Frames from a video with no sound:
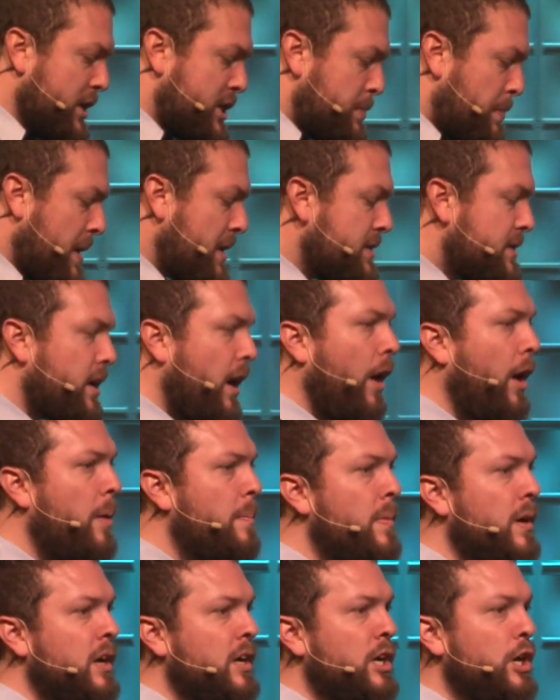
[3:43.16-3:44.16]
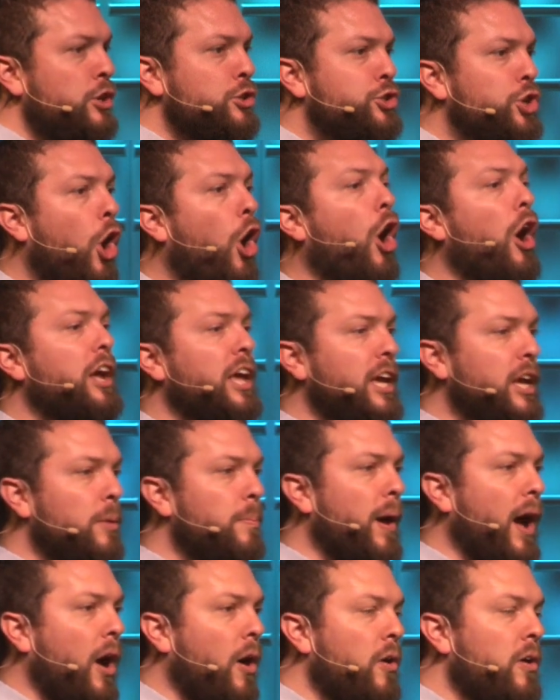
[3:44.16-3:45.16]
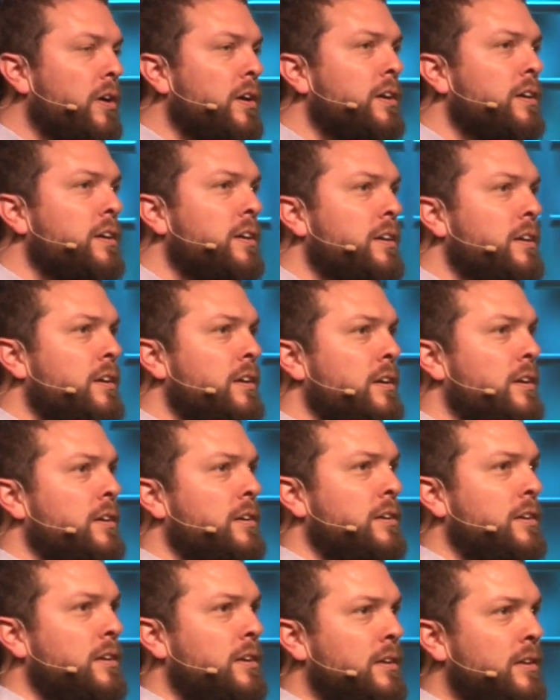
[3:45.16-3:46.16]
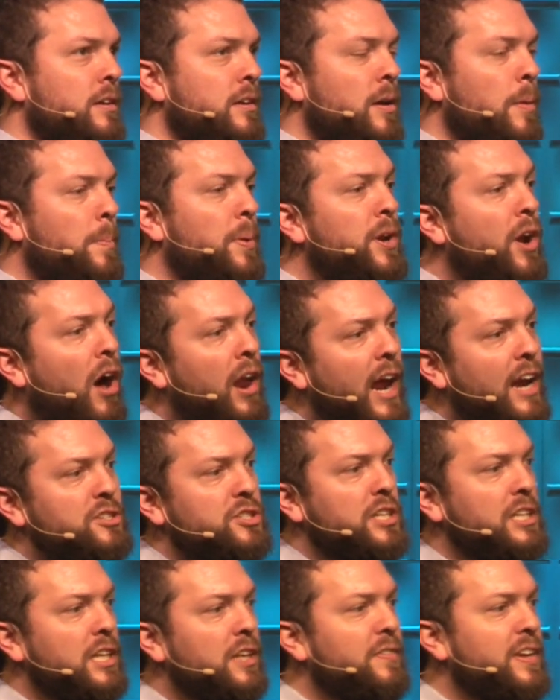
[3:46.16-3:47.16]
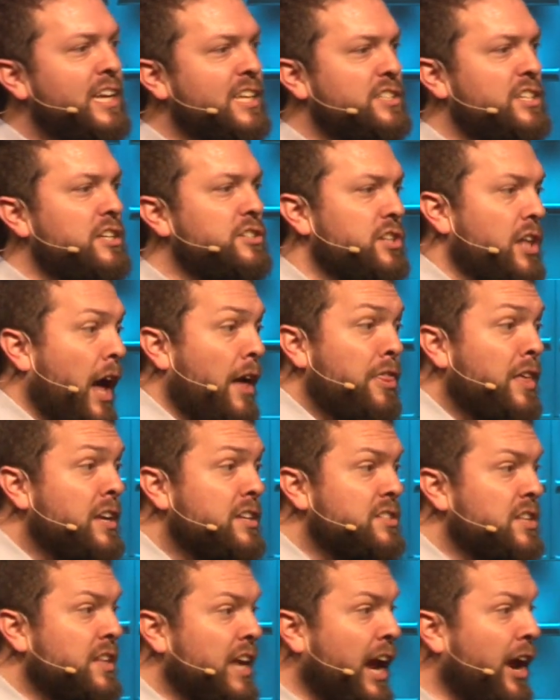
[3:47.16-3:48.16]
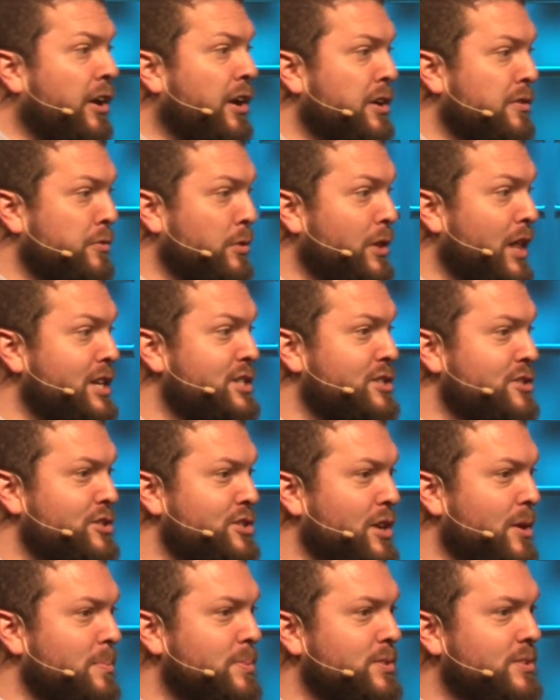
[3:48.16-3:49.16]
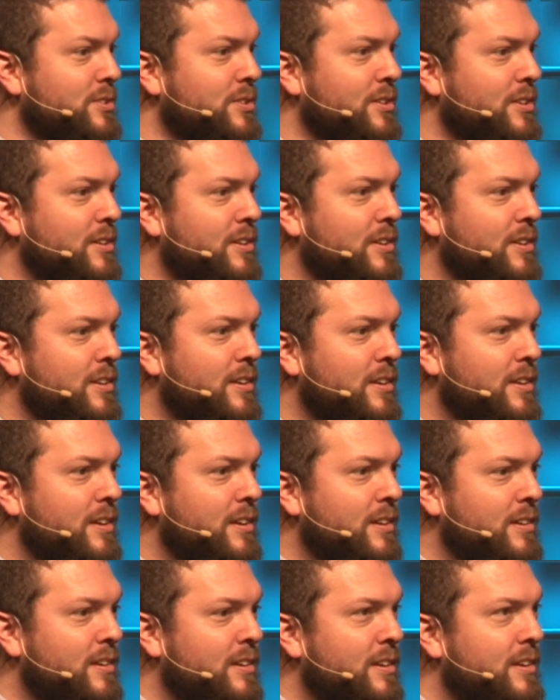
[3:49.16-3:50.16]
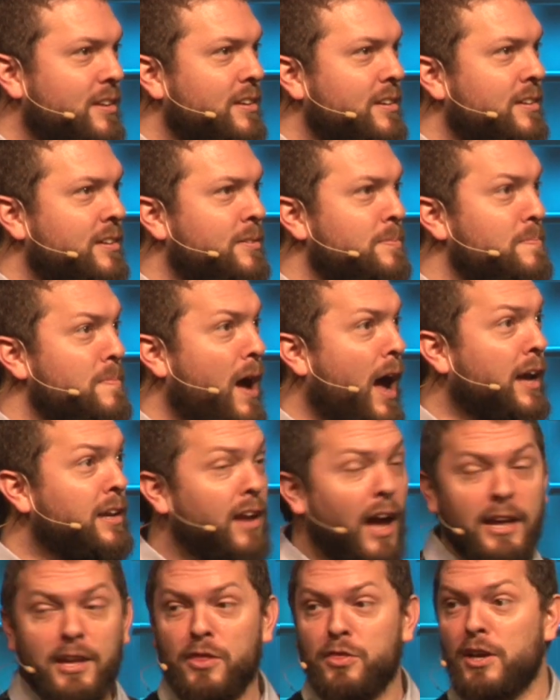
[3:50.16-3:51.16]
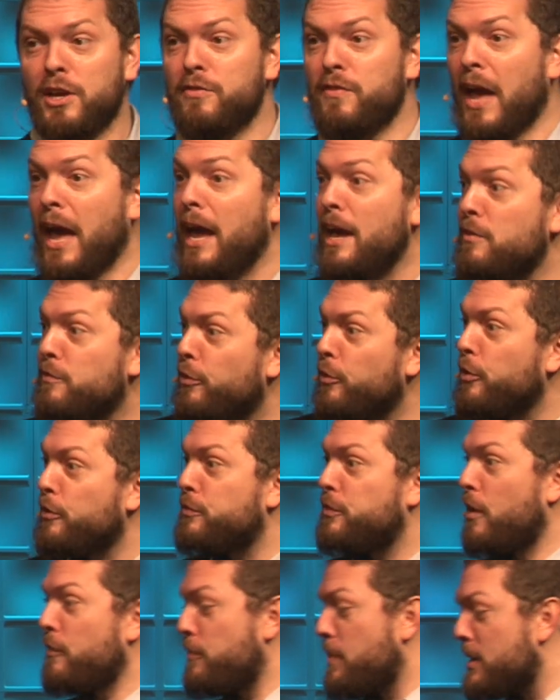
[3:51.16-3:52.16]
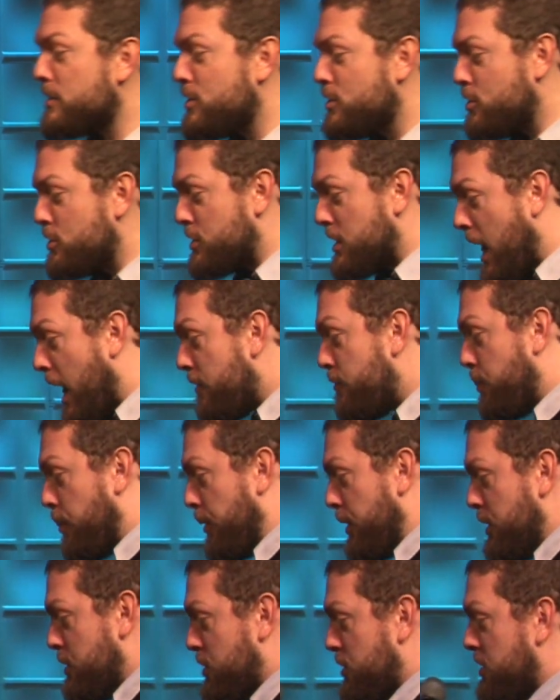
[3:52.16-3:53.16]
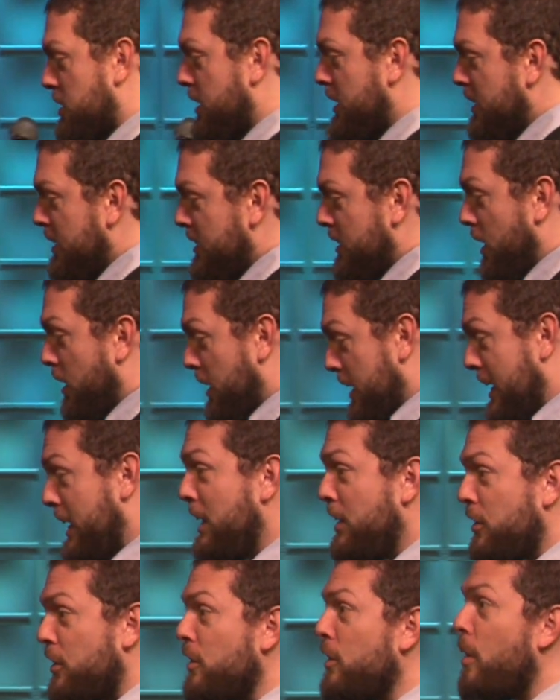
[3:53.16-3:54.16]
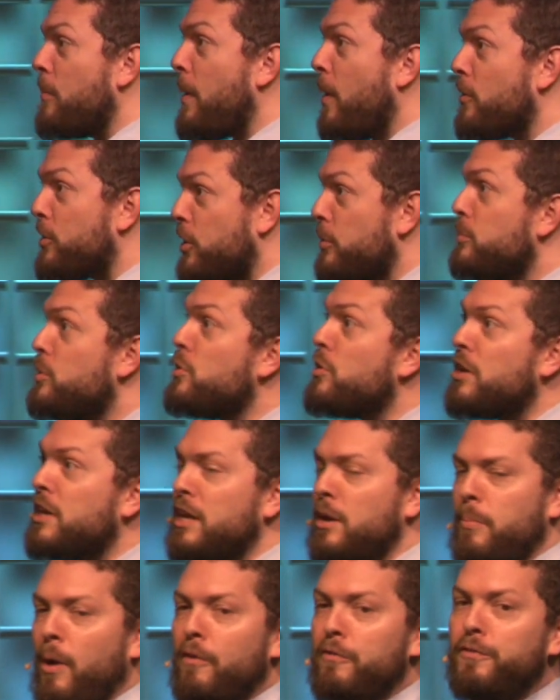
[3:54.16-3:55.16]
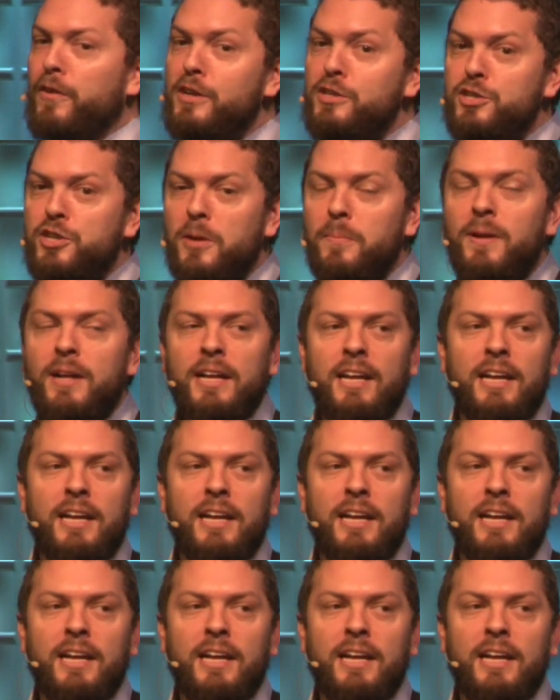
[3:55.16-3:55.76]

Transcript: spend time talking about, but not actually living intentionally, I think is in the area of relationships. I can think of a handful of messages that I've preached here about community, about friendship,